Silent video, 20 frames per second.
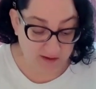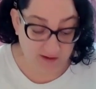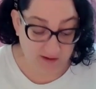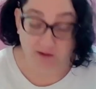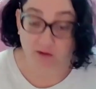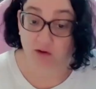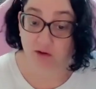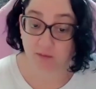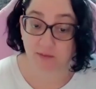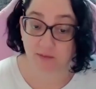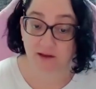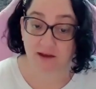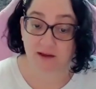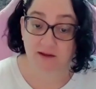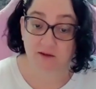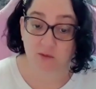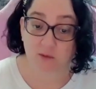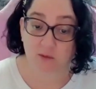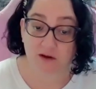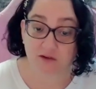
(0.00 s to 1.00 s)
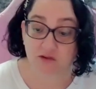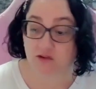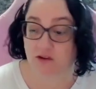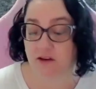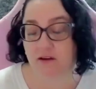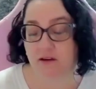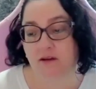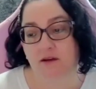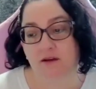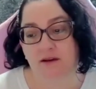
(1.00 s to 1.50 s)
could be hand
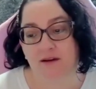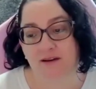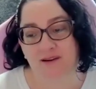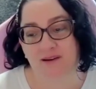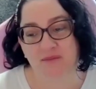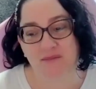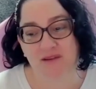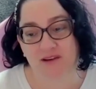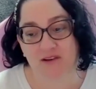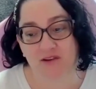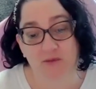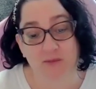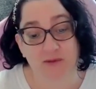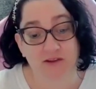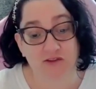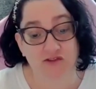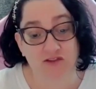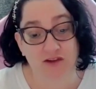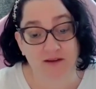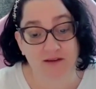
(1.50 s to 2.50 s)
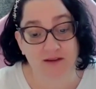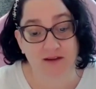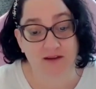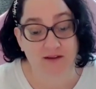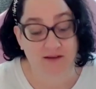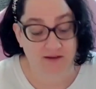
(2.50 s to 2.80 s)
washing, it could be checking,